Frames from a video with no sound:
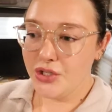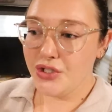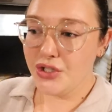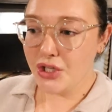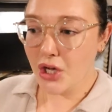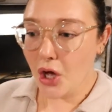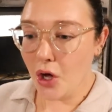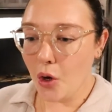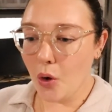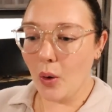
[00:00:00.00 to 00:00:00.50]

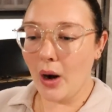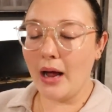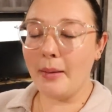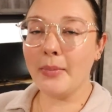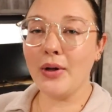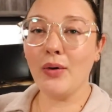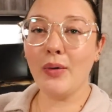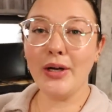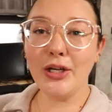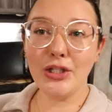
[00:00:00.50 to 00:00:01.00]
So
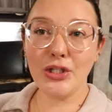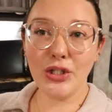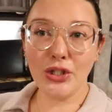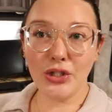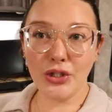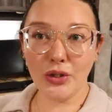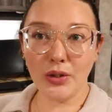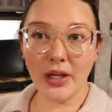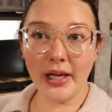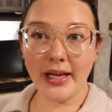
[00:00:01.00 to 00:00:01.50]
I'm going to
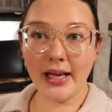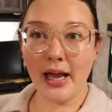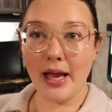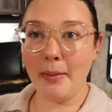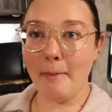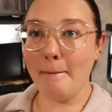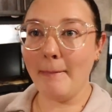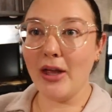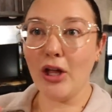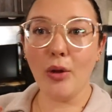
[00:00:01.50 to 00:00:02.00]
do like
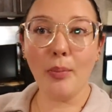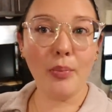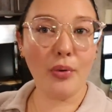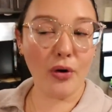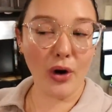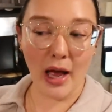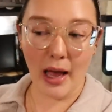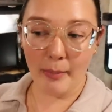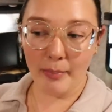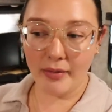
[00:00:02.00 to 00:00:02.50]
a meal
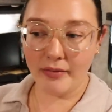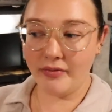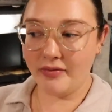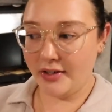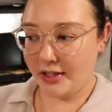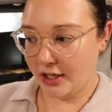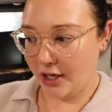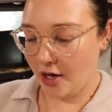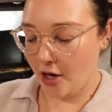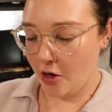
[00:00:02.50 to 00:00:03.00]
prep
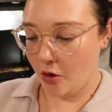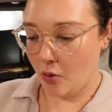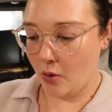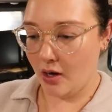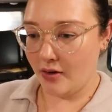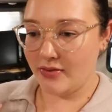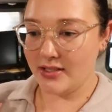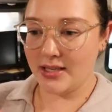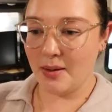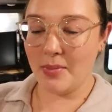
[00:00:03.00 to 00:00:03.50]
video
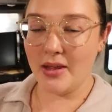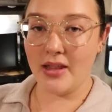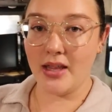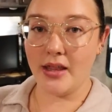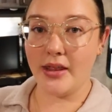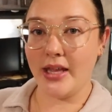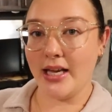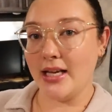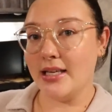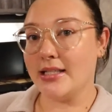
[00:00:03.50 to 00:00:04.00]
of some of
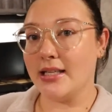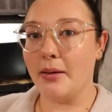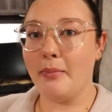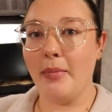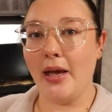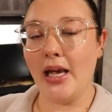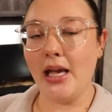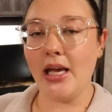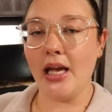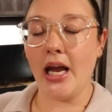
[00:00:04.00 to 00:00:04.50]
the things
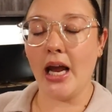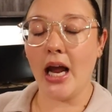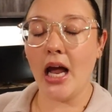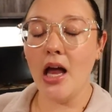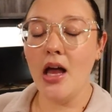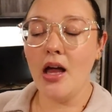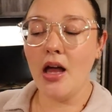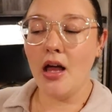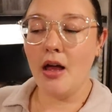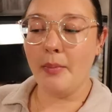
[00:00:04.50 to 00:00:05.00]
I'm making